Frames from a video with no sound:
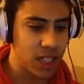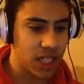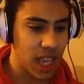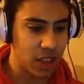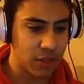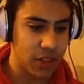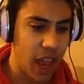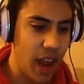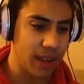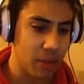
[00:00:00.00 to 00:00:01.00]
a set of
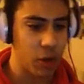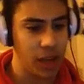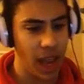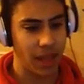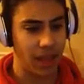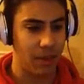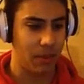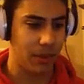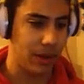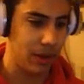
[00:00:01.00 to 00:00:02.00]
stairs. I'm going yet
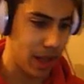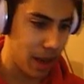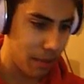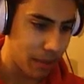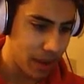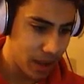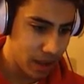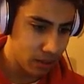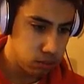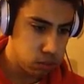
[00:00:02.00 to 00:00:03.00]
up on up.
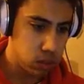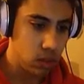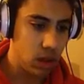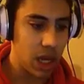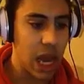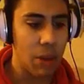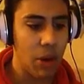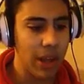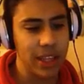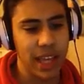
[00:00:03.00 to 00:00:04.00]
I'm
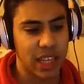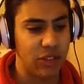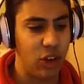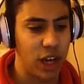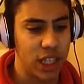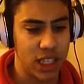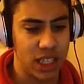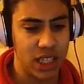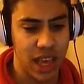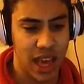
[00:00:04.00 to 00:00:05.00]
already on the next floor. I
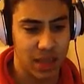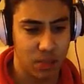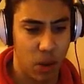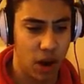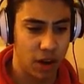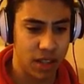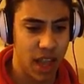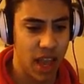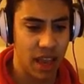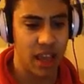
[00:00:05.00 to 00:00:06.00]
just didn't have bother saying